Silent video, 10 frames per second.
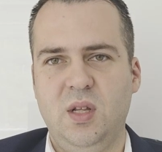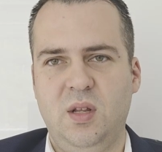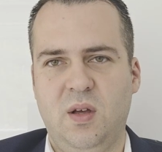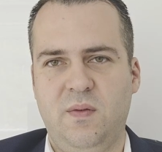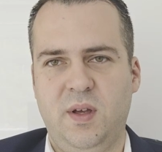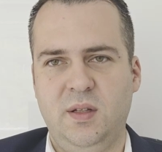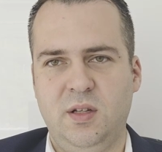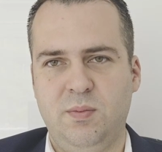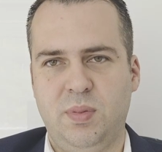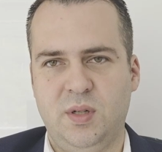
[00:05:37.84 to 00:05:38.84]
The
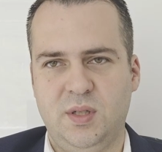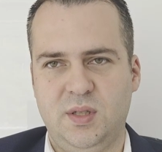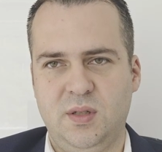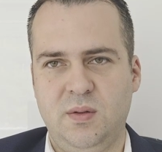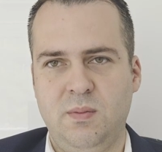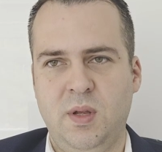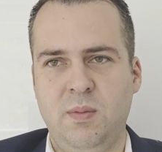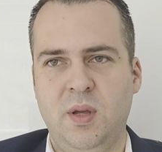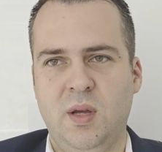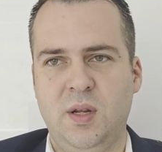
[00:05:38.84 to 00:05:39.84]
affected person may
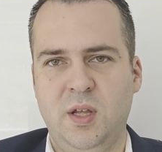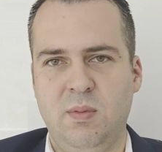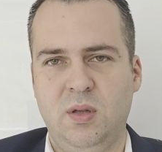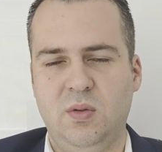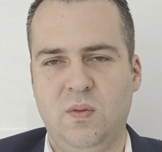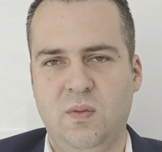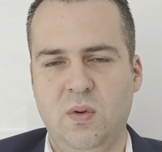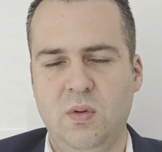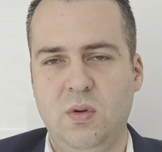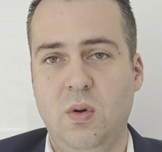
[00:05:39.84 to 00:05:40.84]
be unable to
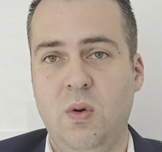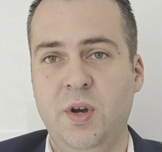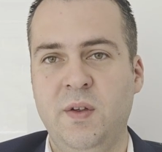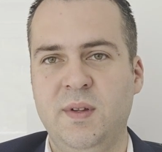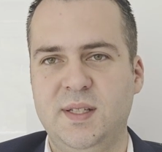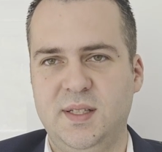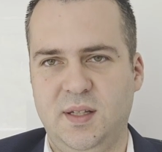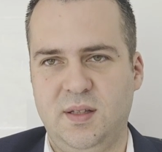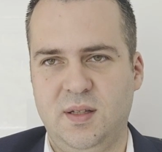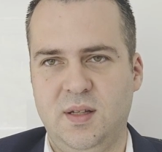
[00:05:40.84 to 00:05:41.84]
walk or even
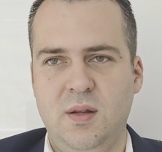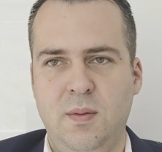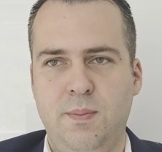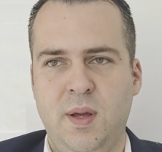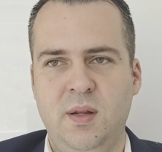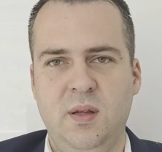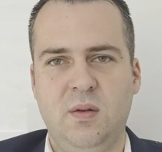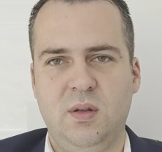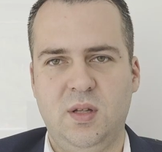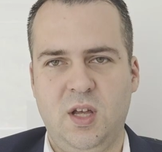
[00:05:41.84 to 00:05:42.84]
sit, depending
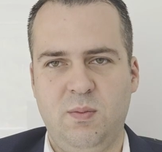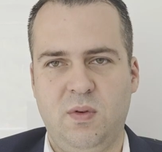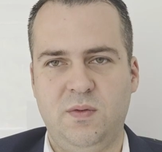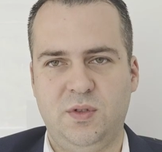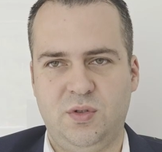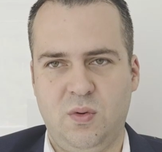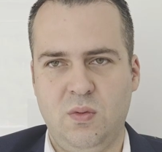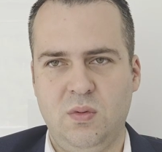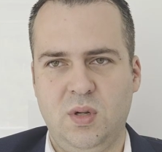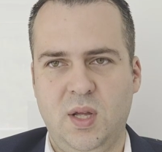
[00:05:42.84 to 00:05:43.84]
on type of
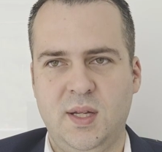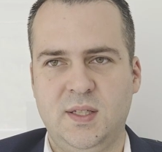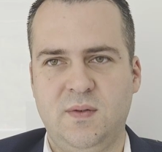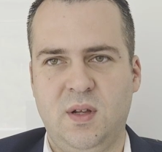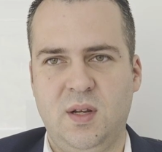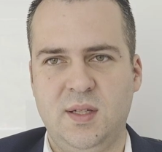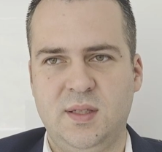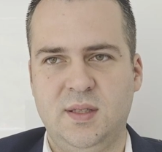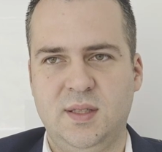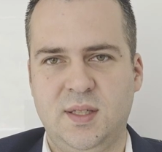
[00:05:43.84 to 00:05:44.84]
stroke, as well as
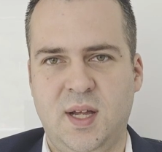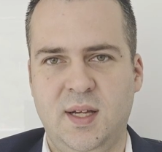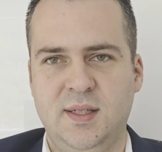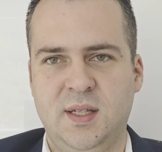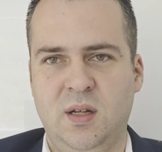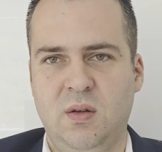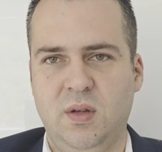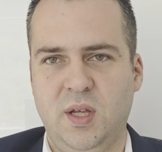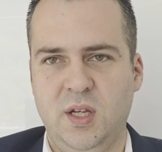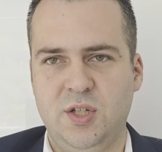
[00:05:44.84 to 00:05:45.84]
the size and
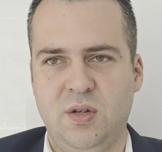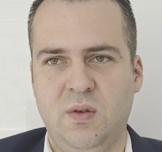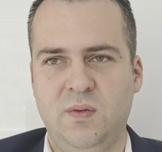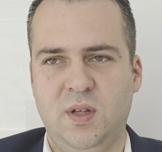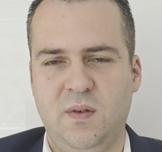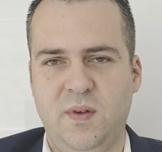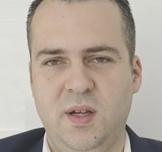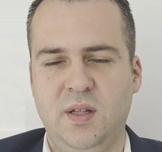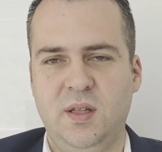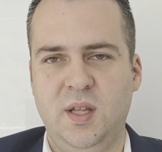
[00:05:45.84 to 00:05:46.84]
location of the
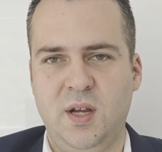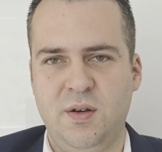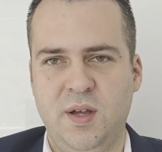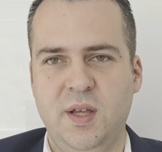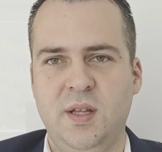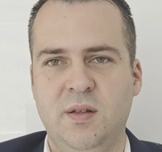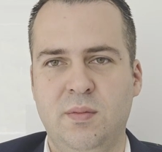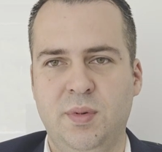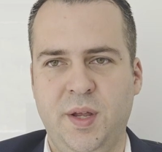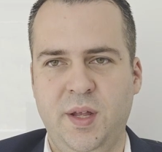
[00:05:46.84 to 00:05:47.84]
affected area in
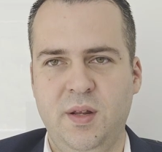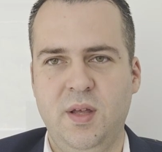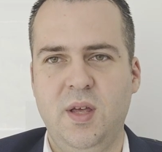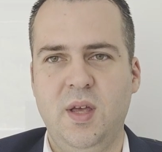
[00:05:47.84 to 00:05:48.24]
the brain.